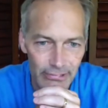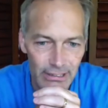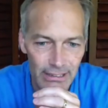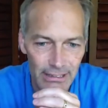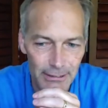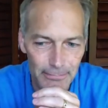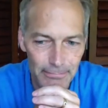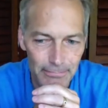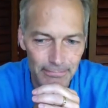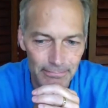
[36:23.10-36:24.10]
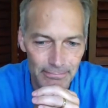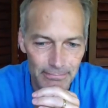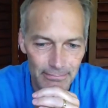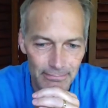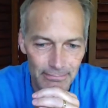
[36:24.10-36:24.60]
Mm-hmm.
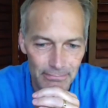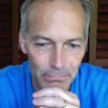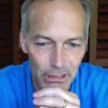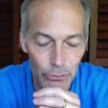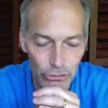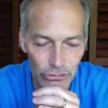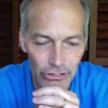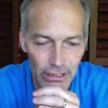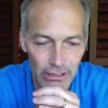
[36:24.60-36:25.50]
But it was